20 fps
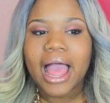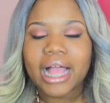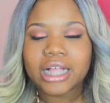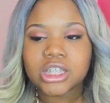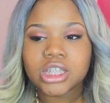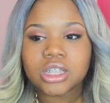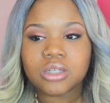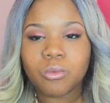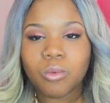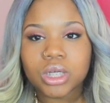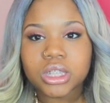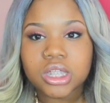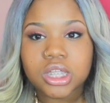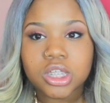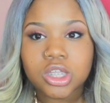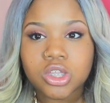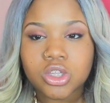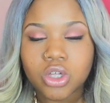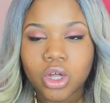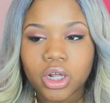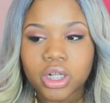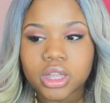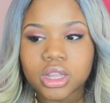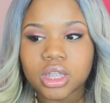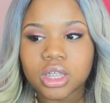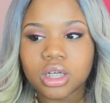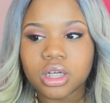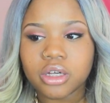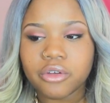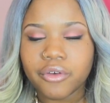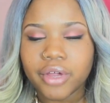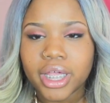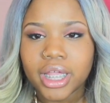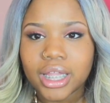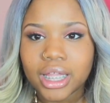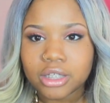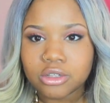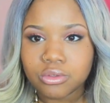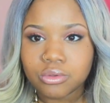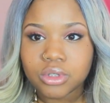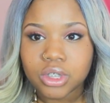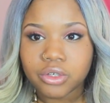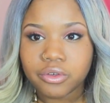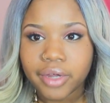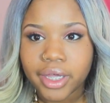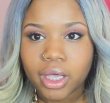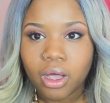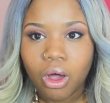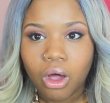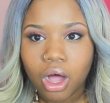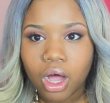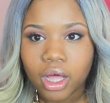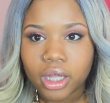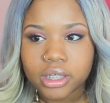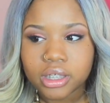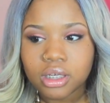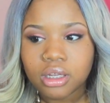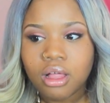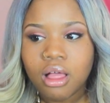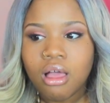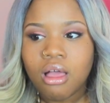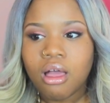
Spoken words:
I actually wanted to start the gray, like do the gray on